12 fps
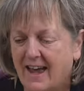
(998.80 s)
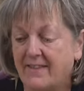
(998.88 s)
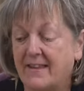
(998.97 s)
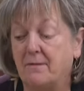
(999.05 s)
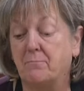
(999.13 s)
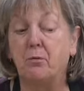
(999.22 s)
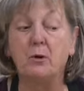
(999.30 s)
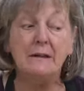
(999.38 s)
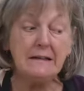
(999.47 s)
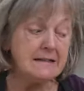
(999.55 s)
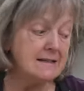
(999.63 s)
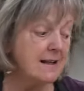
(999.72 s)
And then
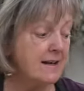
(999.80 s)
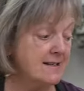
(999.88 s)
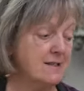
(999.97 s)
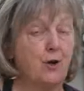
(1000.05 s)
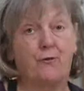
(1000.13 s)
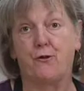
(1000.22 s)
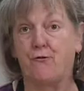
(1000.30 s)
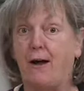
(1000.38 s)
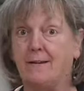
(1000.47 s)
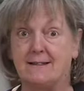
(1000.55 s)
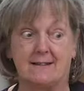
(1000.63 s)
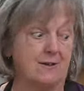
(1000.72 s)
please let us know if you
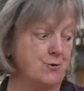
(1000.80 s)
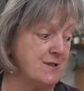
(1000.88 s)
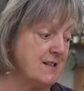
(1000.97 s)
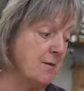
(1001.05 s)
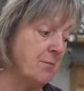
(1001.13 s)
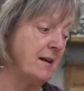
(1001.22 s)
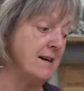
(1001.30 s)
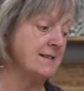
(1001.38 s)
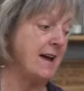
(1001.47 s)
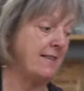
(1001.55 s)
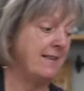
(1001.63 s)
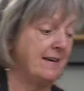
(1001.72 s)
find this interesting,
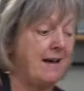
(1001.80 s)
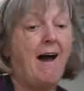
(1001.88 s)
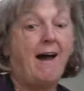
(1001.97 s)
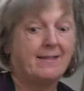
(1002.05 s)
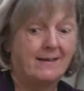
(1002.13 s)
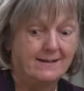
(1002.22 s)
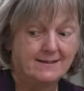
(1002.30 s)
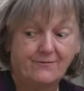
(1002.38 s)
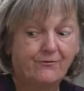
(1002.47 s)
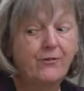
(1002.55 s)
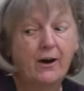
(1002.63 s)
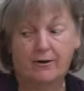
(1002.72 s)
because I think it's
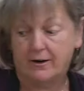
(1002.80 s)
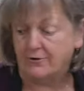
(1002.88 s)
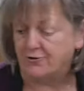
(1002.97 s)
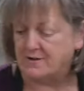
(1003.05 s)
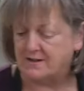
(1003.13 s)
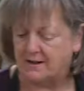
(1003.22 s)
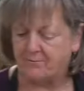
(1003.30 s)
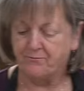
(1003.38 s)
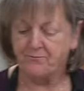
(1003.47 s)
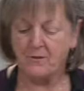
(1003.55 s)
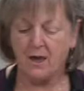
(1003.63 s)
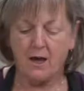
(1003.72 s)
very interesting.
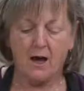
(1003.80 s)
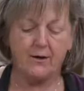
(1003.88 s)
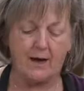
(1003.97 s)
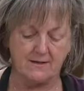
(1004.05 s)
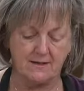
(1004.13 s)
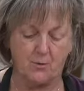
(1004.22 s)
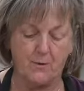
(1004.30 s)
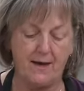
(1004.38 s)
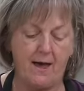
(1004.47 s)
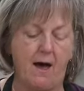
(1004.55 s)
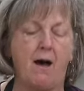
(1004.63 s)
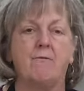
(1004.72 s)
Okay, so
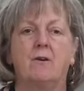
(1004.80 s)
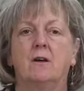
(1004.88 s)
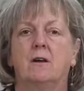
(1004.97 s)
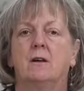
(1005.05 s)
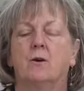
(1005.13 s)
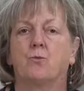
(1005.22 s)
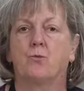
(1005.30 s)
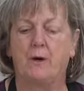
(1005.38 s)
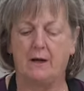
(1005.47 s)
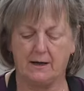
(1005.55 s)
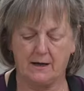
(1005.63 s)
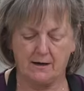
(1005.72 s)
we have
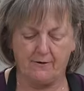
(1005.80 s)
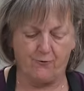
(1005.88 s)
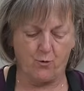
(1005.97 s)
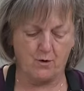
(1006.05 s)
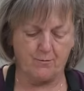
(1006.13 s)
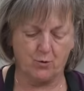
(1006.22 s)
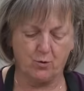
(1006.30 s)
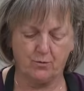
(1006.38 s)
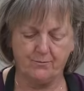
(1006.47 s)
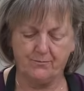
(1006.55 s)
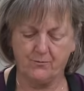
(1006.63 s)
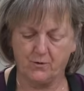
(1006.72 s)
really
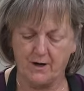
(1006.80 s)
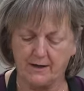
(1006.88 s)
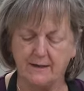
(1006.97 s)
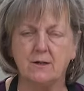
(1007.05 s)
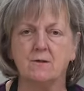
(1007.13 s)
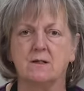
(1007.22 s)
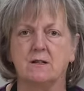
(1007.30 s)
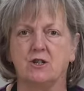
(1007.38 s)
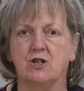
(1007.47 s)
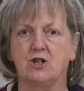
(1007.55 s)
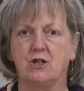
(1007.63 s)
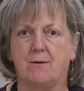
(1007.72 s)
affordable, we're not going to use a
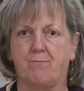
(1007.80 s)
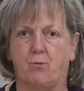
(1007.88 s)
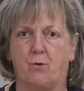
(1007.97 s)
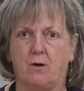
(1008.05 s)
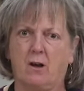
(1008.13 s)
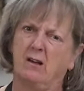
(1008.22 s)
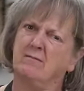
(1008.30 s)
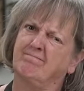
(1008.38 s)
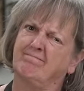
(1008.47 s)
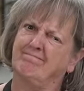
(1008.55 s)
cheap word,